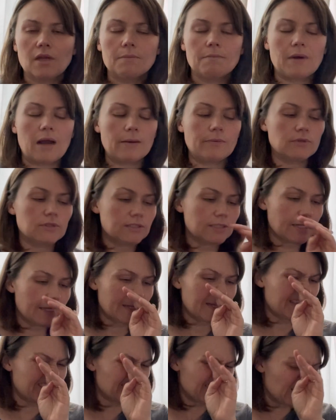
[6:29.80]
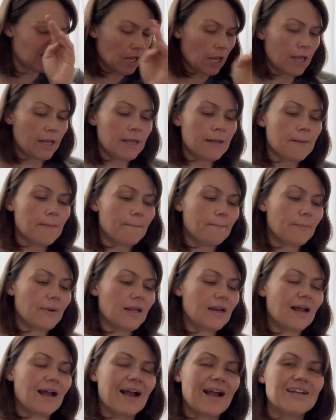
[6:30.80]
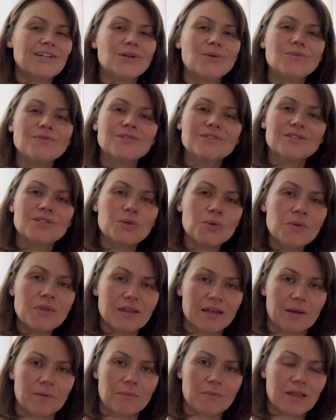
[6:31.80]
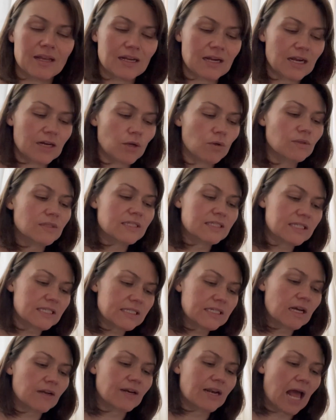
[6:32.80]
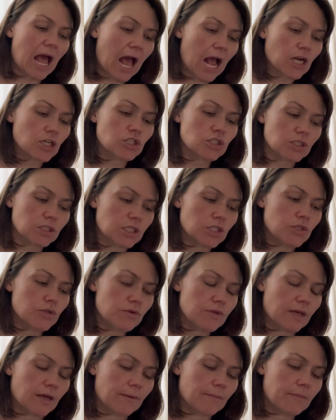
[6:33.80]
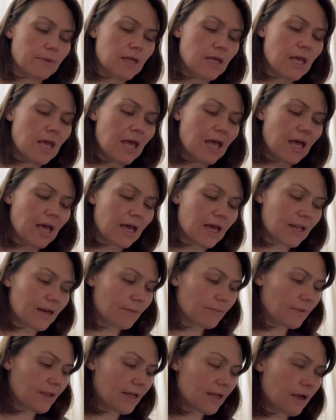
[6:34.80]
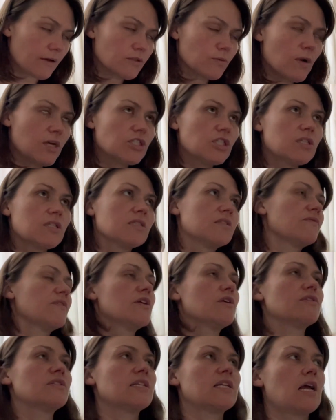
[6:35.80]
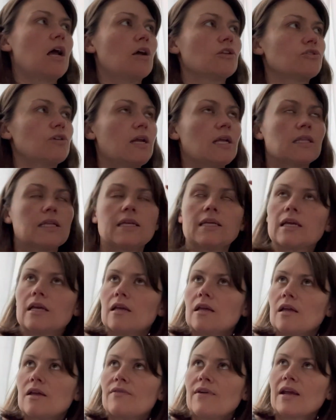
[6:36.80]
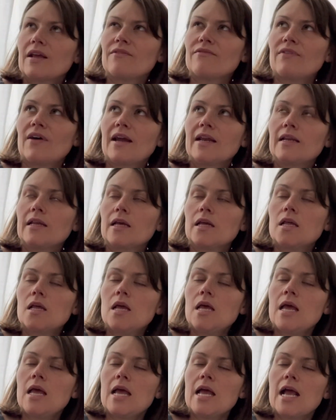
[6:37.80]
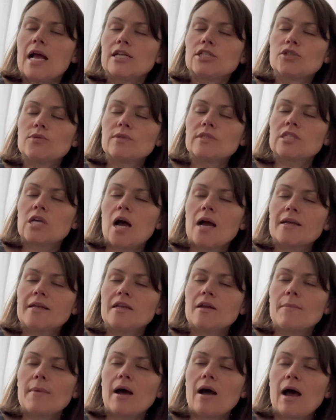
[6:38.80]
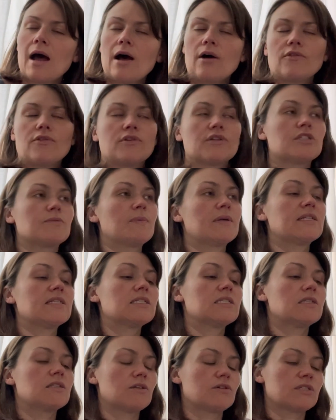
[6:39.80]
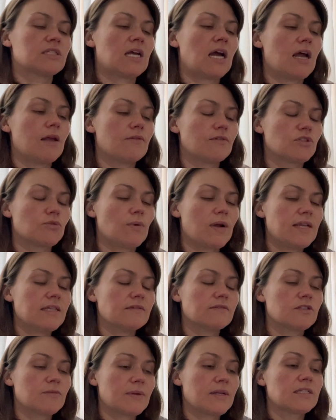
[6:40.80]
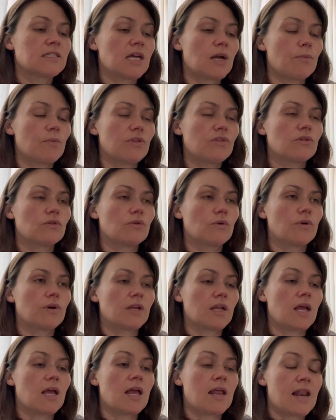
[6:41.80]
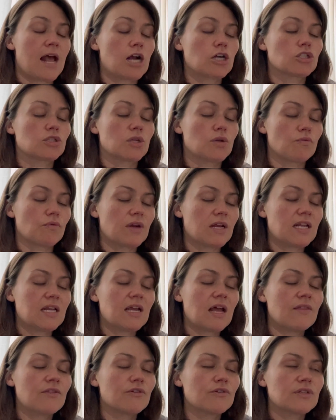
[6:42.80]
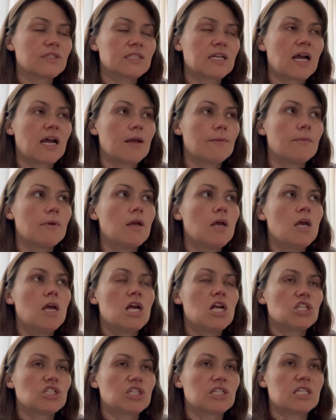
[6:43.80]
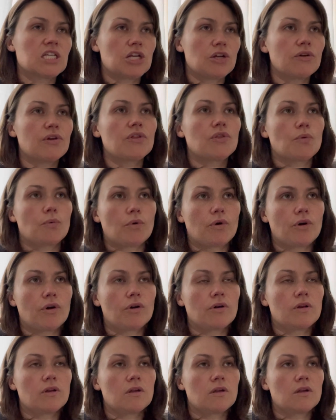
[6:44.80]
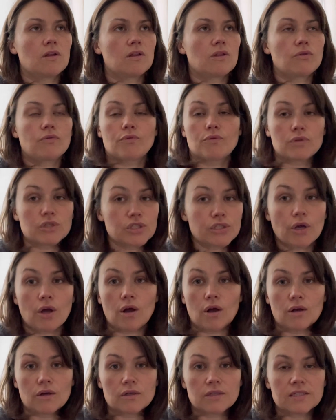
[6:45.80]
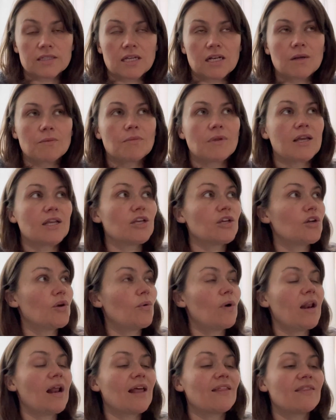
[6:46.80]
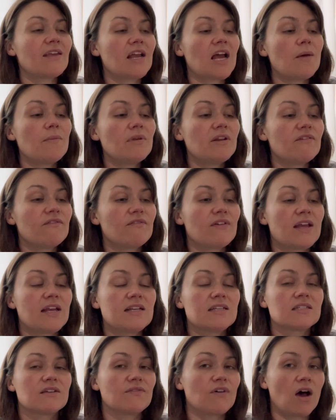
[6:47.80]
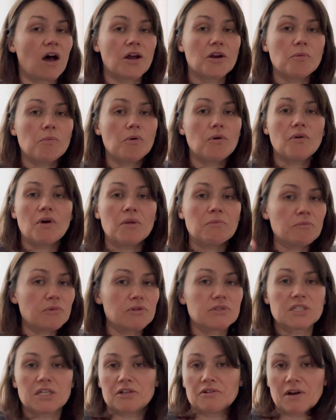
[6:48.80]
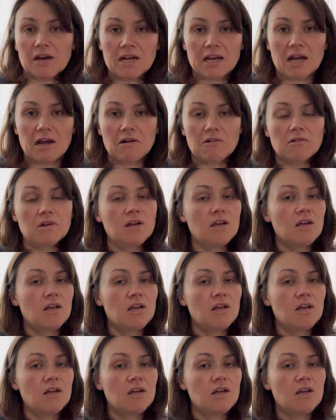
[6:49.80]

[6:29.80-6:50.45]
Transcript: Bible studies, but I don't do them. Like, I don't sit down and actually do them. And I'm like, I was watching this video today. I'll try to link it if I can find it. And she was talking about how there's ways of spending time with the Lord and actually reading. And there's time just hearing the word through songs. And I'm like, you know what? I think I'm in a phase of audible and music right now